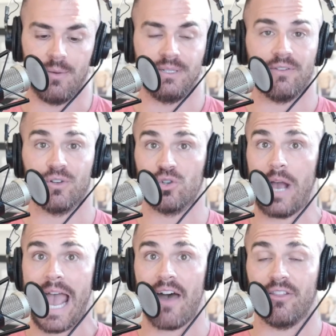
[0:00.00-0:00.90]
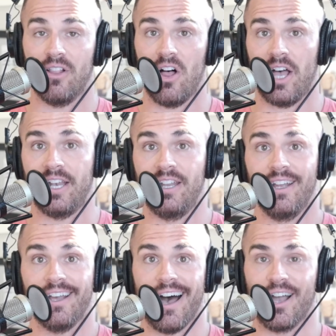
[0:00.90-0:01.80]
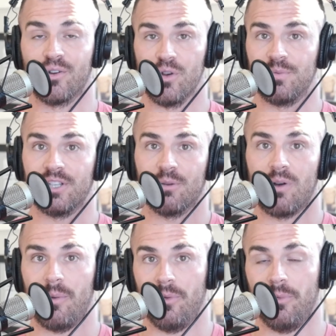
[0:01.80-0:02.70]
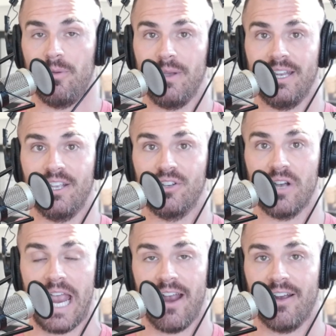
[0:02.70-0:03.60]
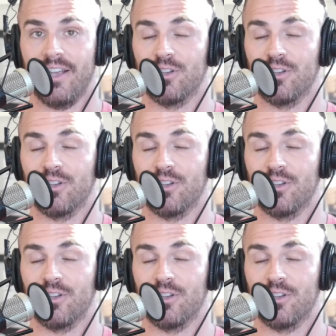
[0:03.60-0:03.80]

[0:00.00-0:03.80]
different triathlon groups that are probably meeting in your area.